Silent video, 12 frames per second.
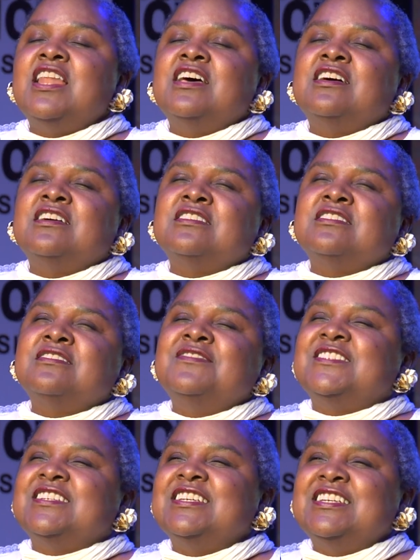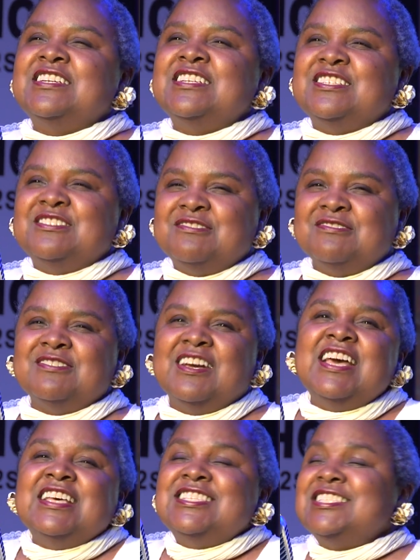love to hear you
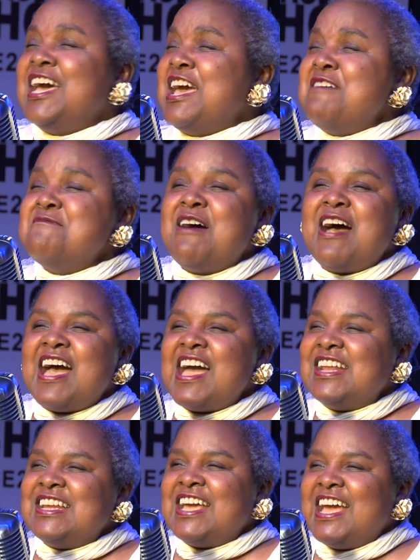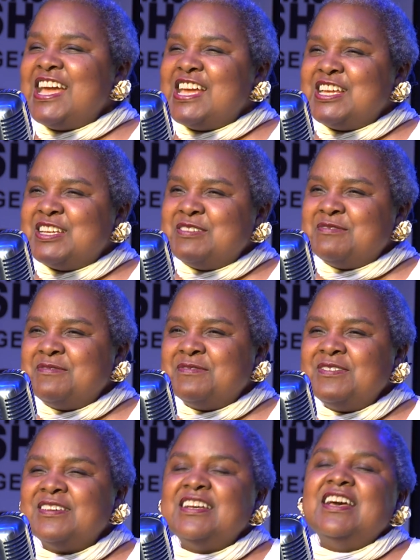say my name.